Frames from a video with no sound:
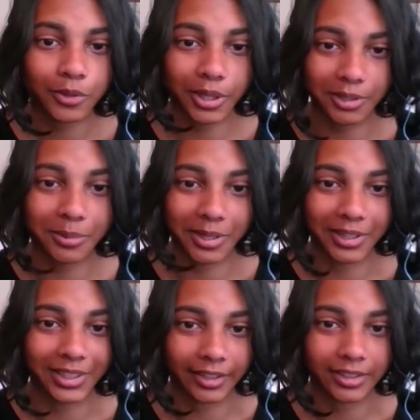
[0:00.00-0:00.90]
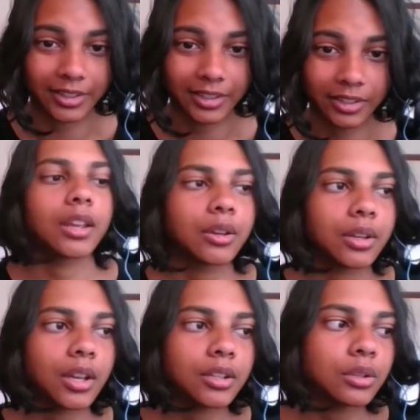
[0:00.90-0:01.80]
Trust me on that. I
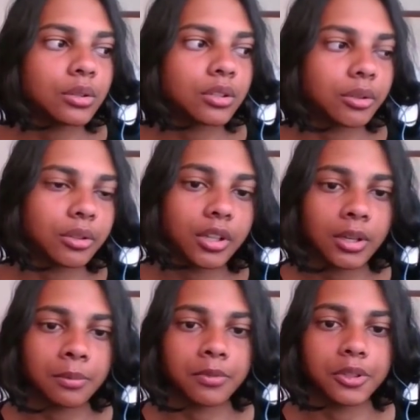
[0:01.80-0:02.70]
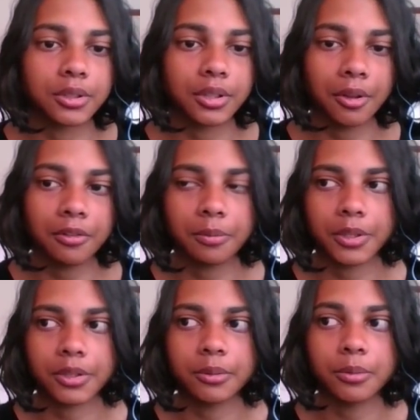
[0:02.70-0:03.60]
could ask you to go look it up for yourself,
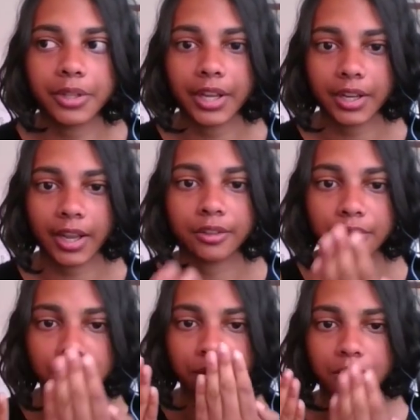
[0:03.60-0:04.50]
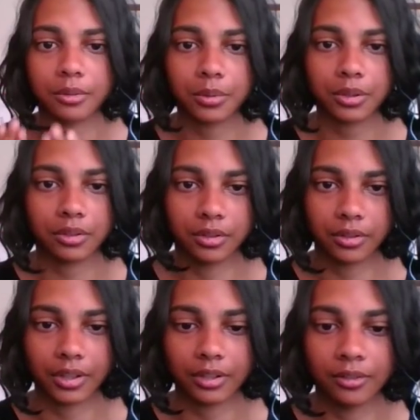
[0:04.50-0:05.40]
but you will get AIDS through the computer
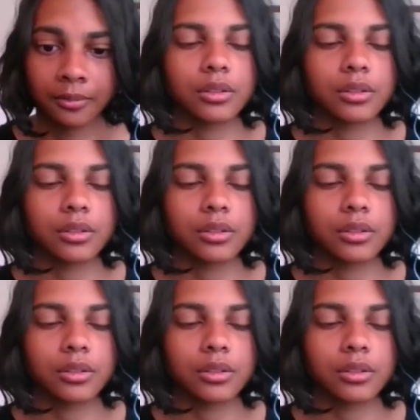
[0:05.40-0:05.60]
screen.